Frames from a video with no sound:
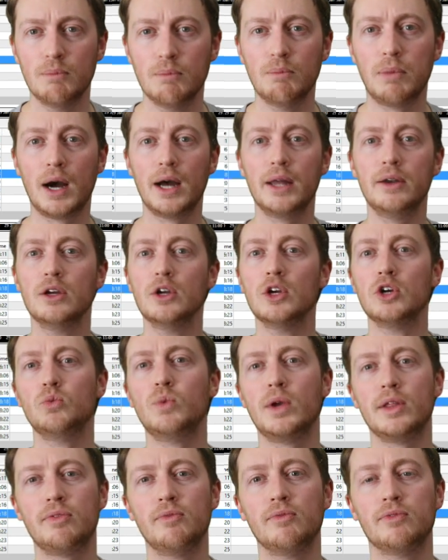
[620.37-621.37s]
But
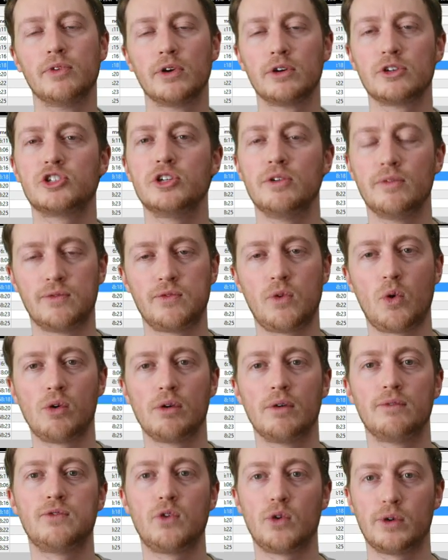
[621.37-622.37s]
with version
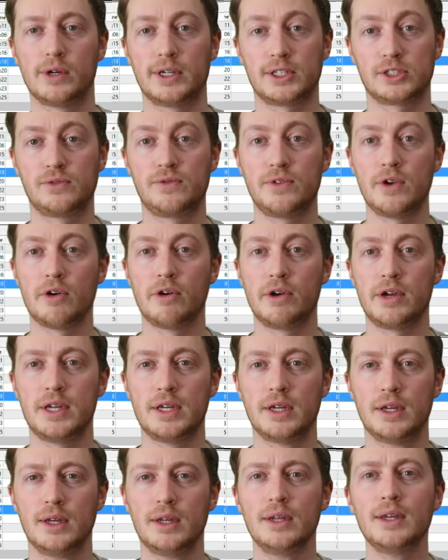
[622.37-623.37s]
4 of Forex
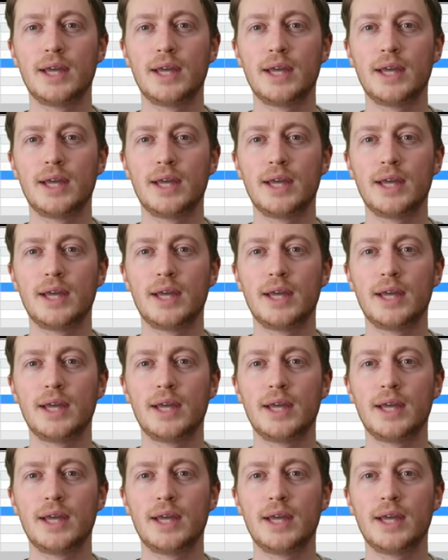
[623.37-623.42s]
Fury,